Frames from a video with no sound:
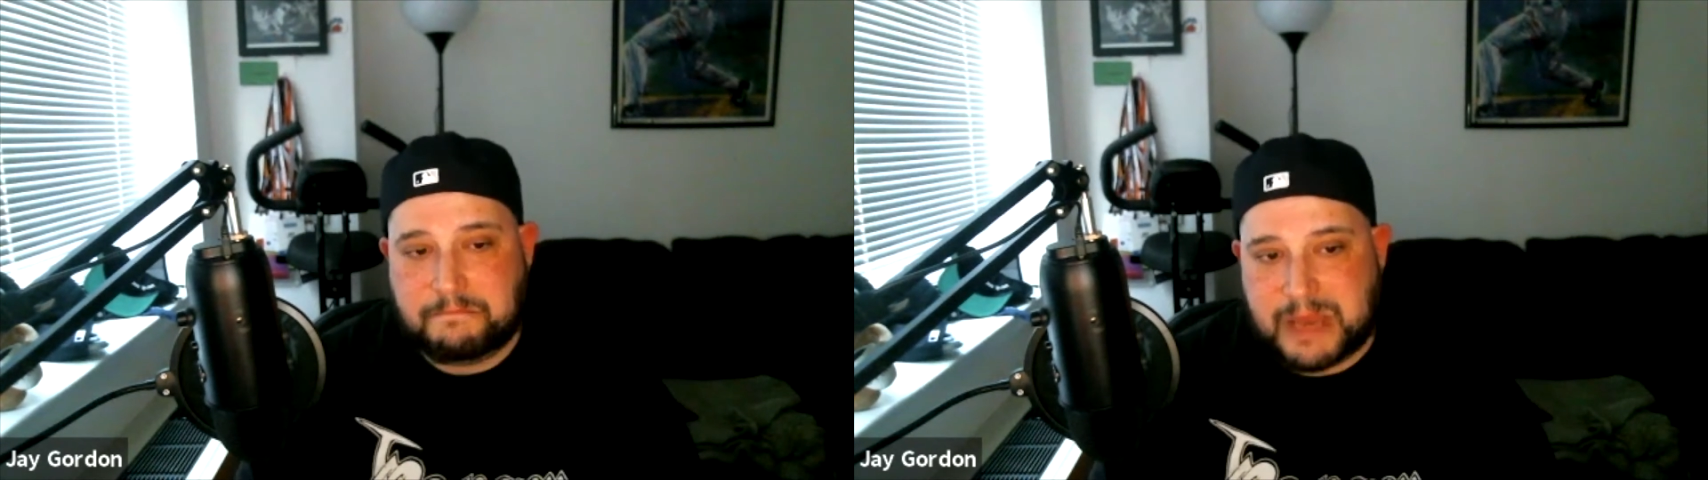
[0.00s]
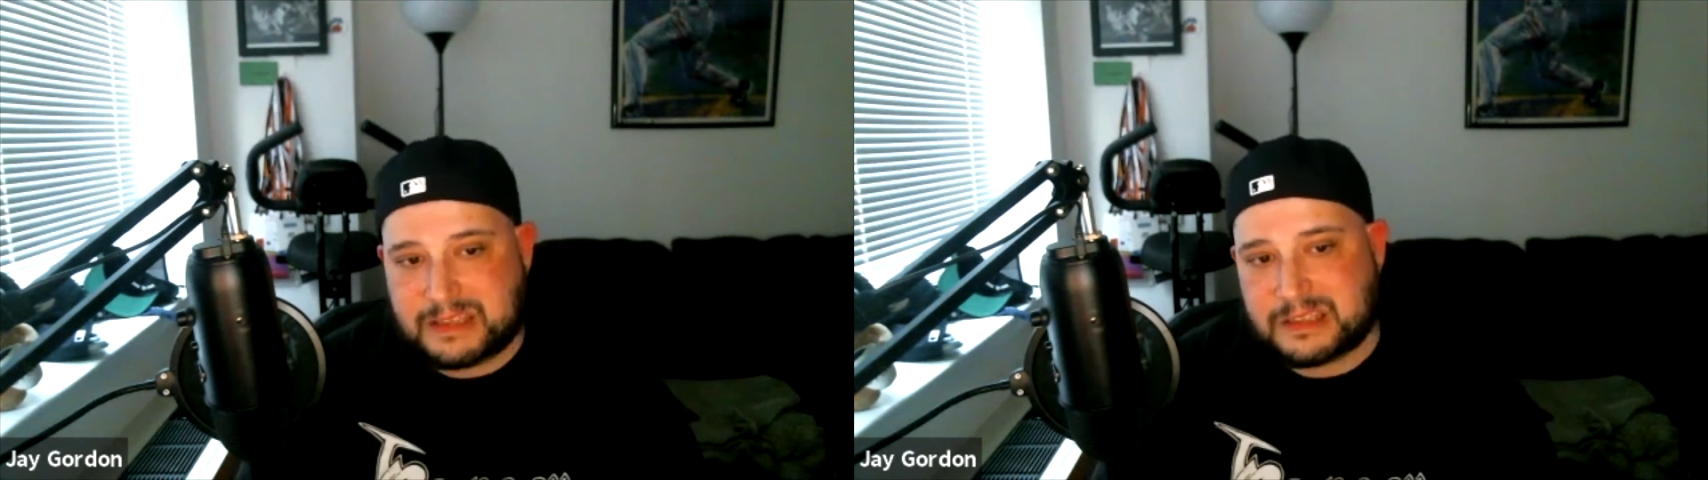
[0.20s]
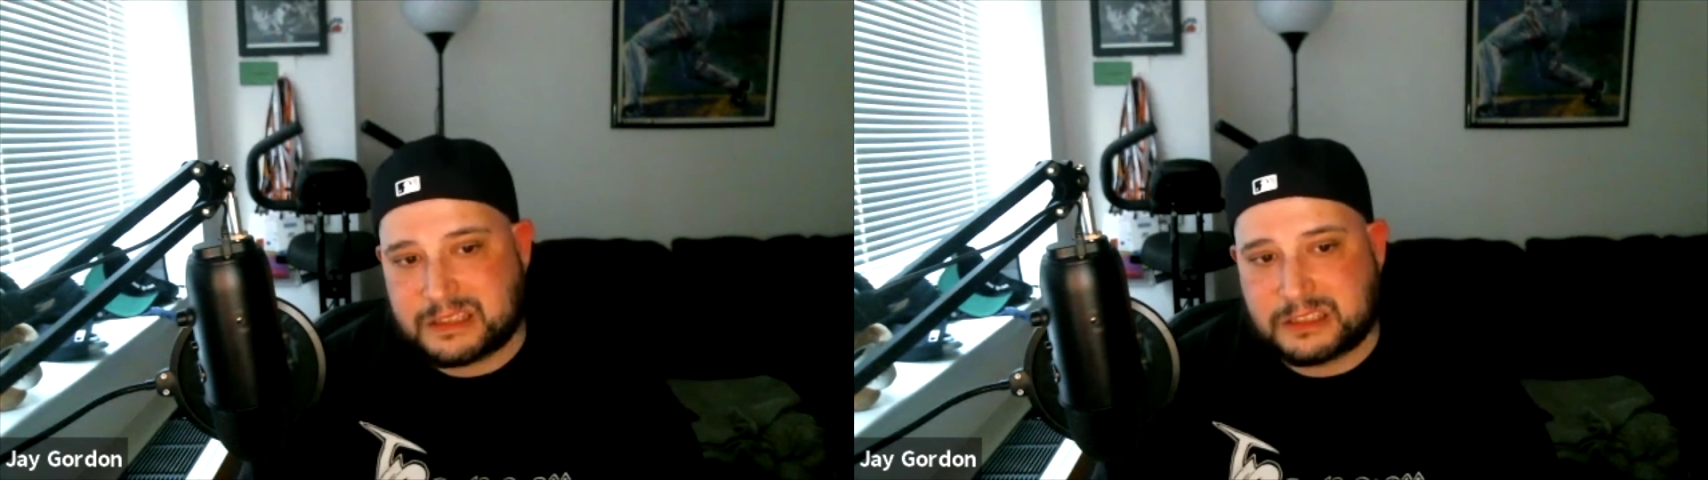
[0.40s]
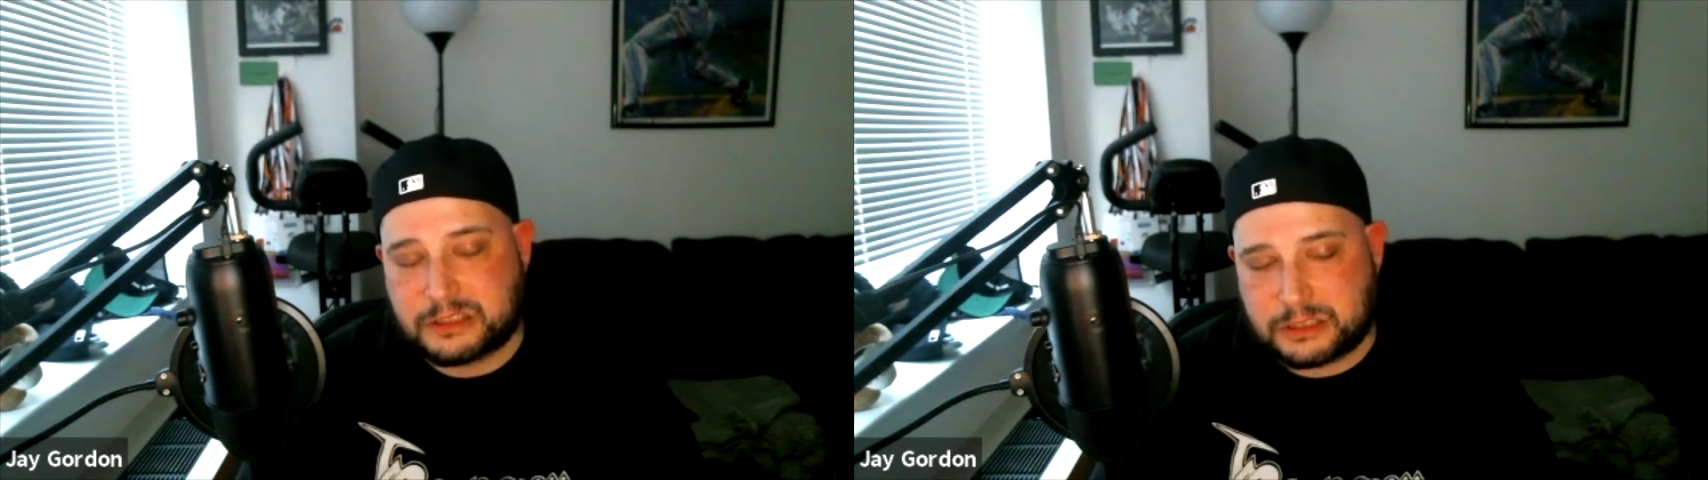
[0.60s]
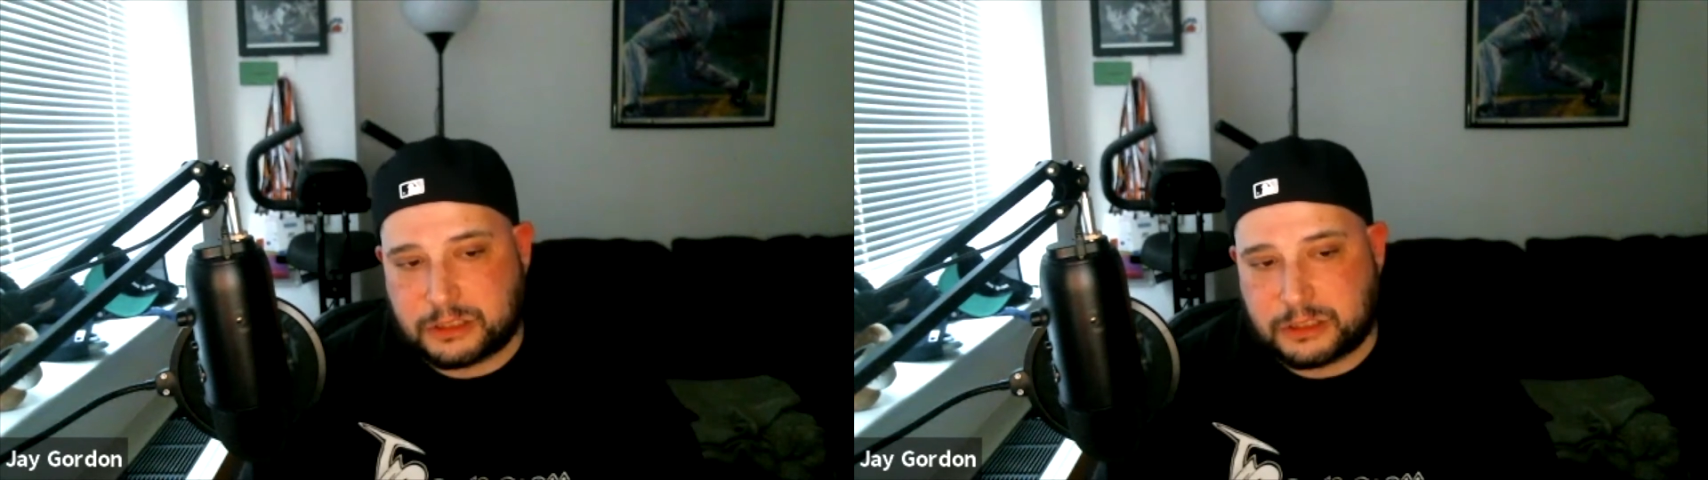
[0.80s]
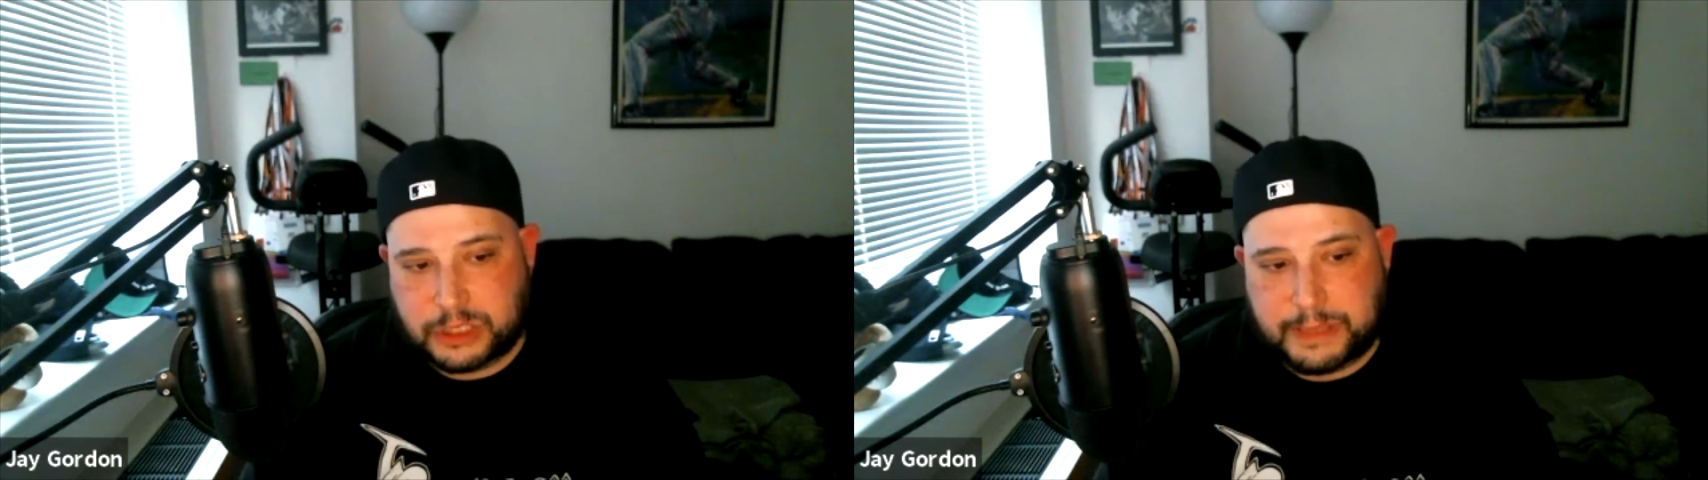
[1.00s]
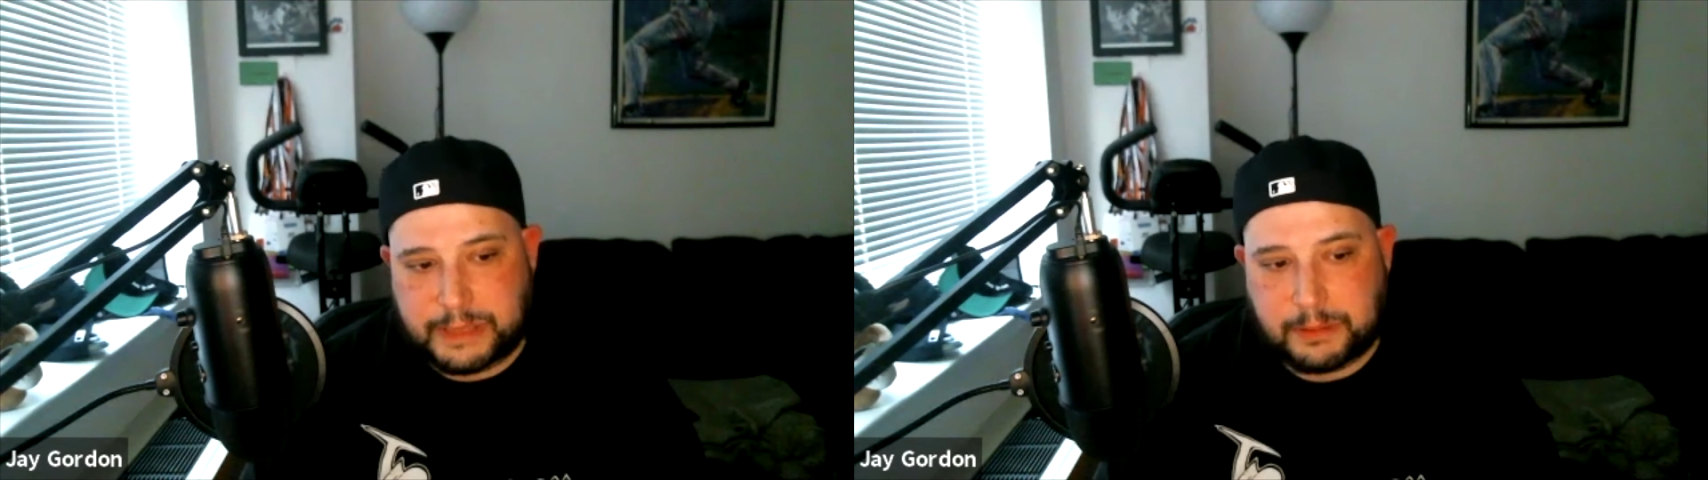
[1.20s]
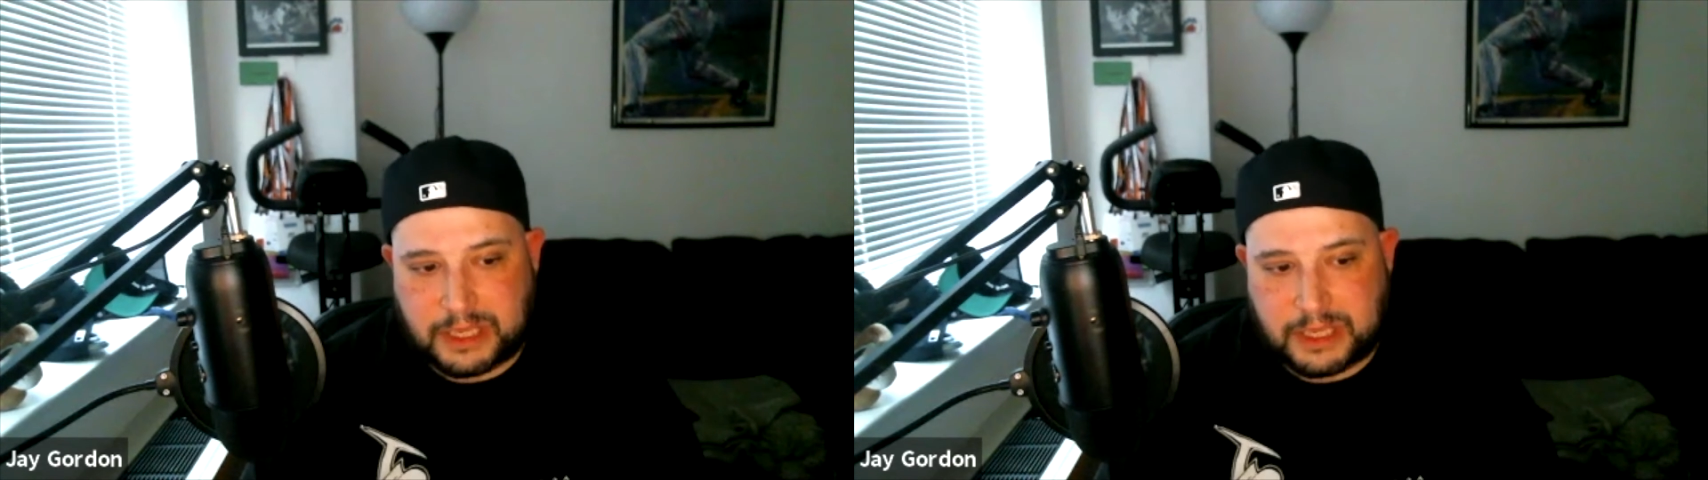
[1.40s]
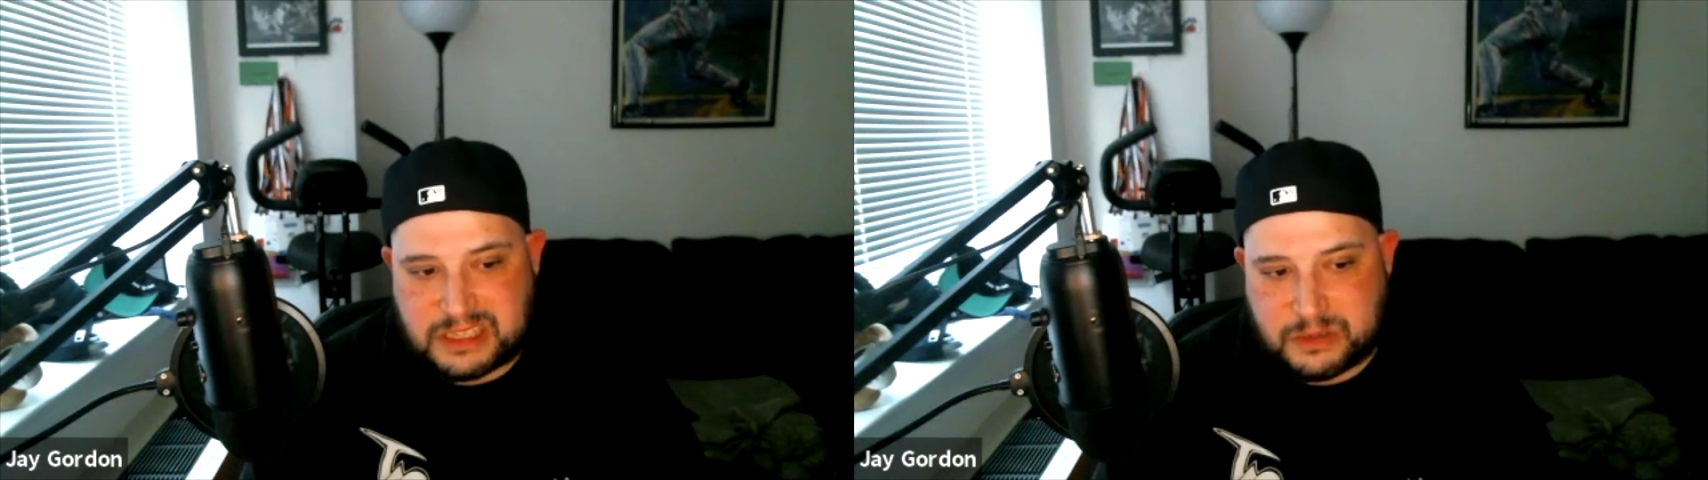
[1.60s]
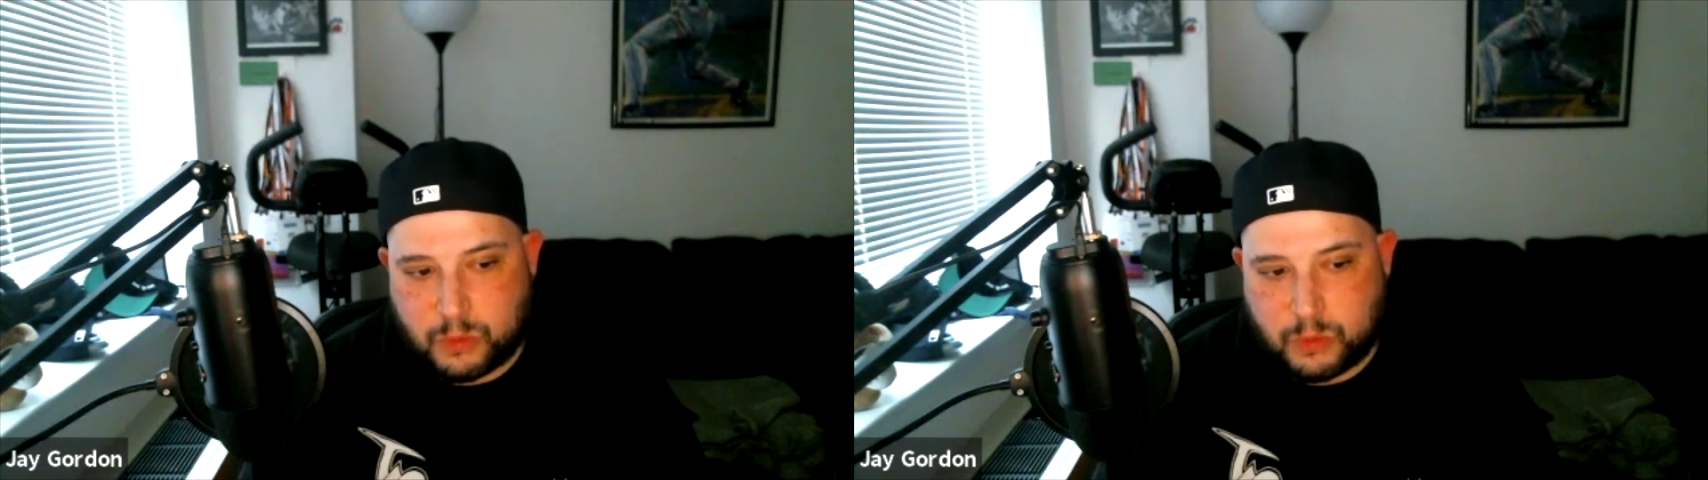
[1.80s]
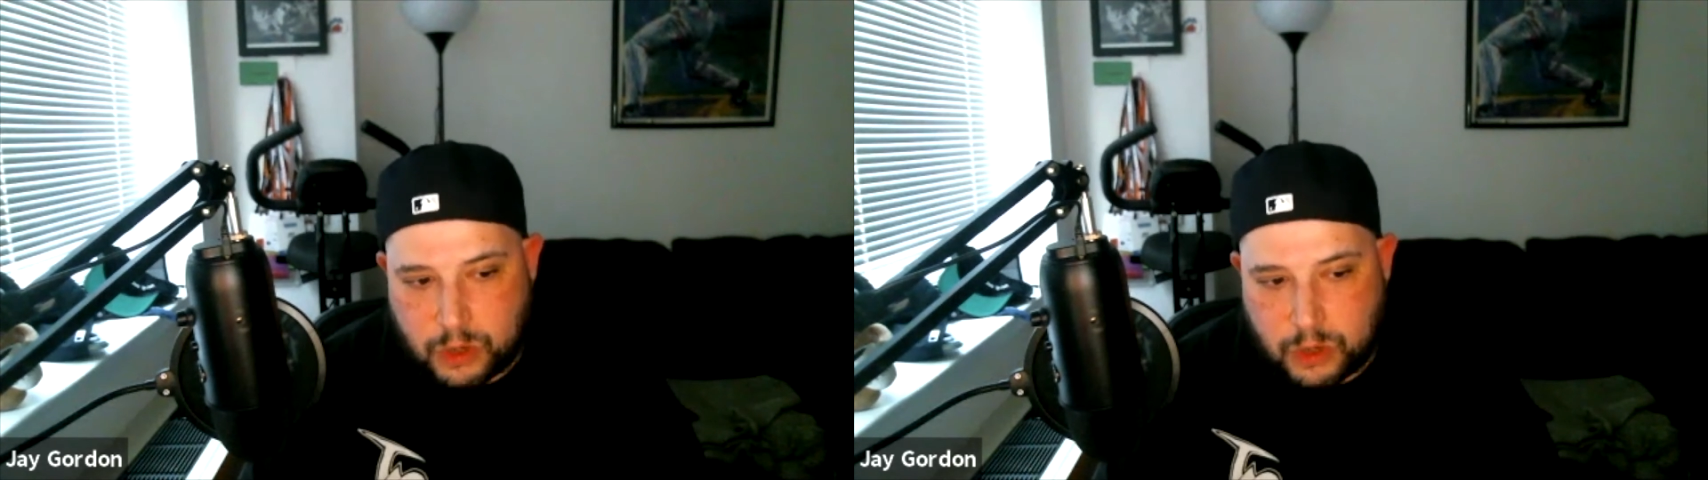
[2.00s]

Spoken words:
to work because you can